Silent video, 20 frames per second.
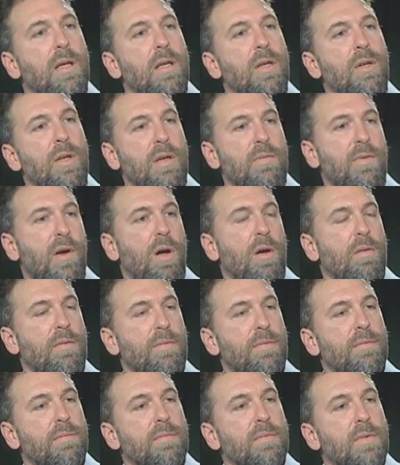could evolve
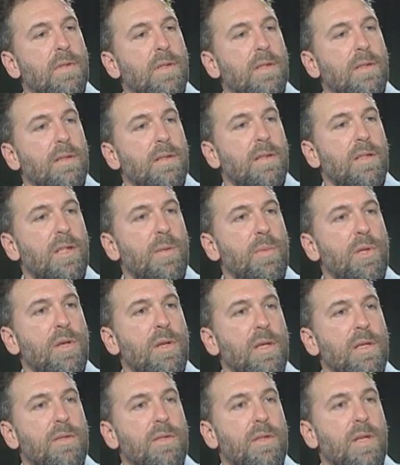in
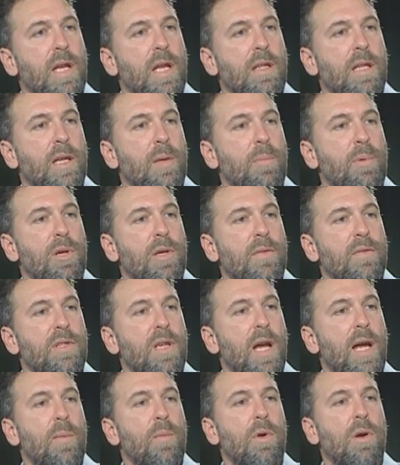communities, and then a period of
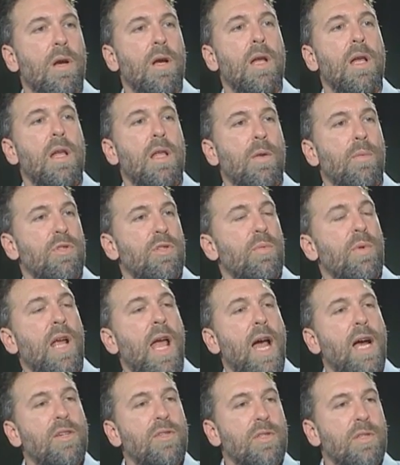time where there was a
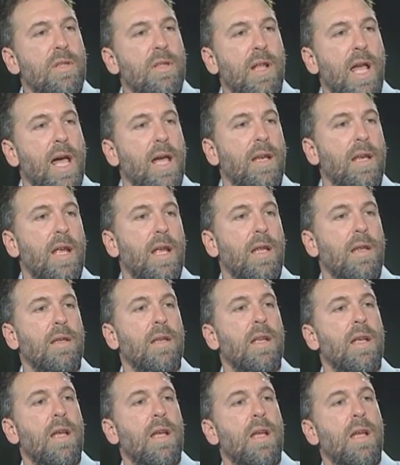reaction to that, and
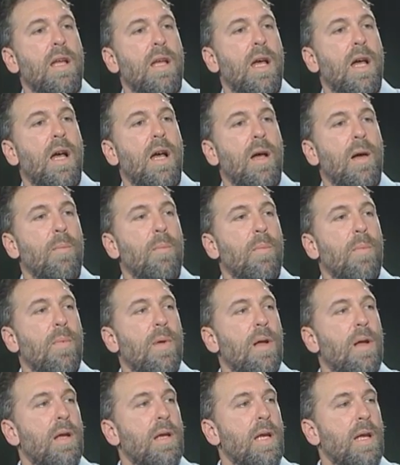
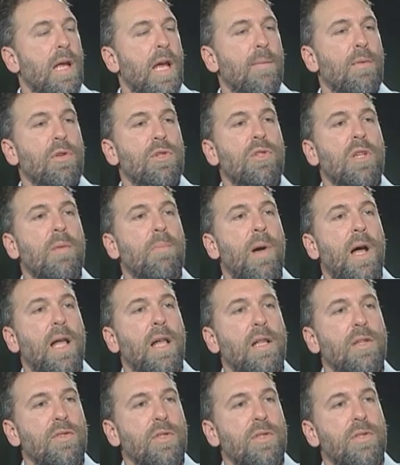evolutionary
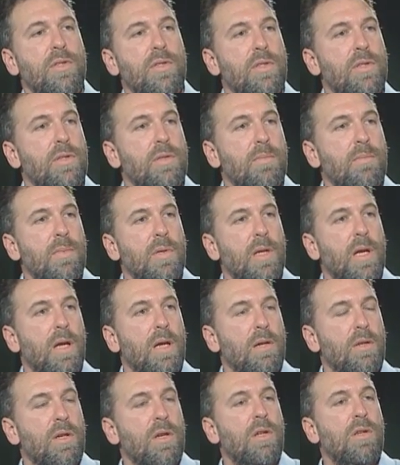biologists
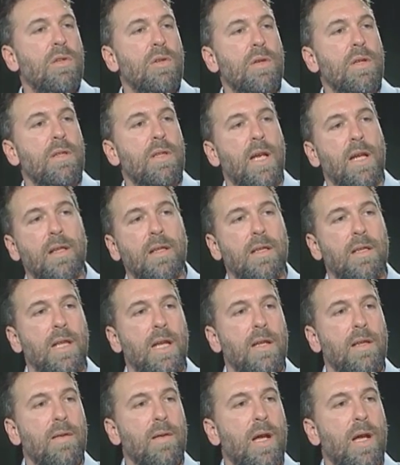concluded that the